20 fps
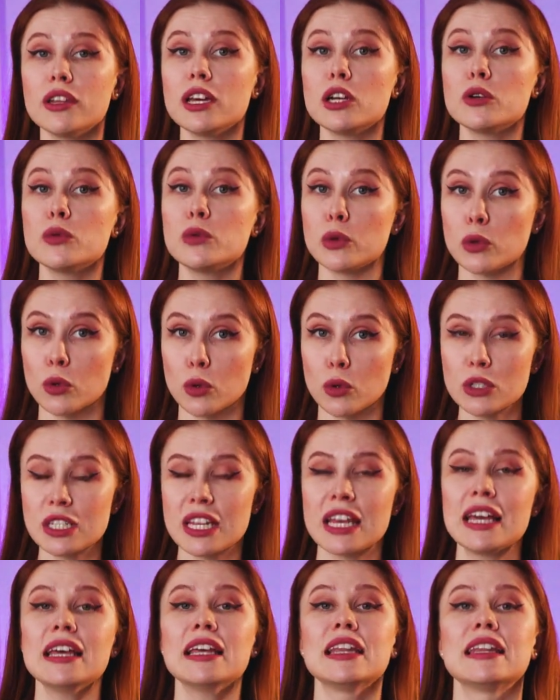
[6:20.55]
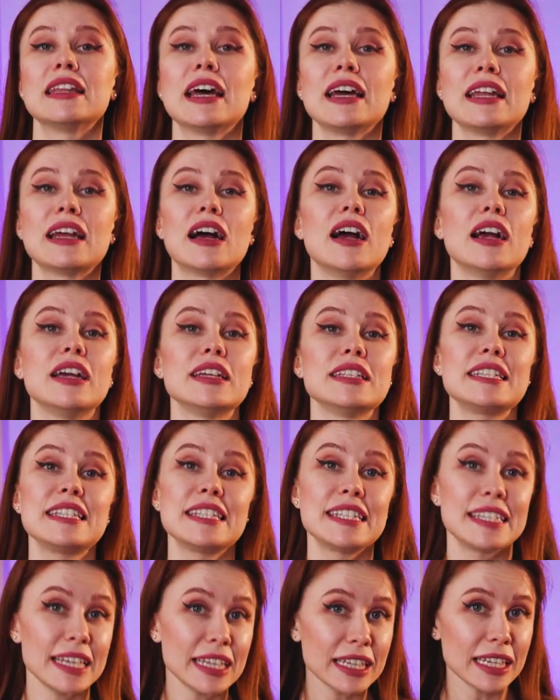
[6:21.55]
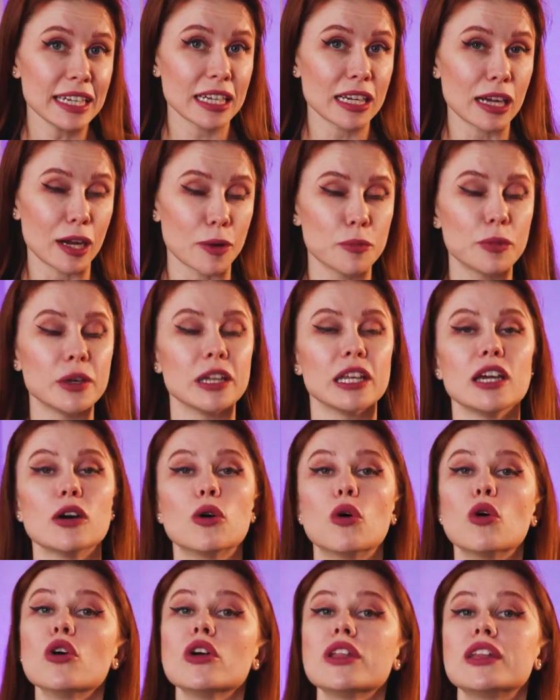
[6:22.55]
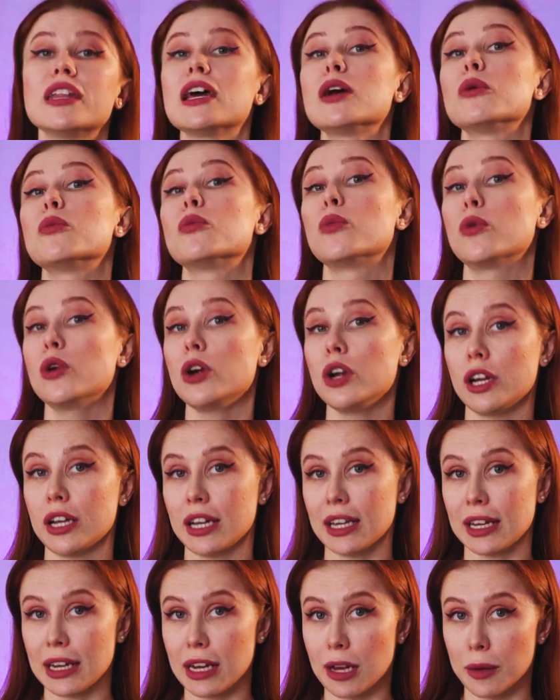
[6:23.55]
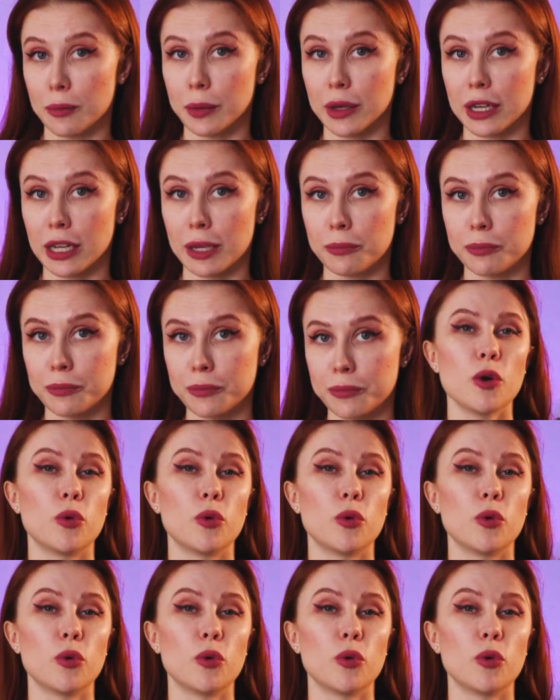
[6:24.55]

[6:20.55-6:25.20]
the rules that are still in a company or there were in a company.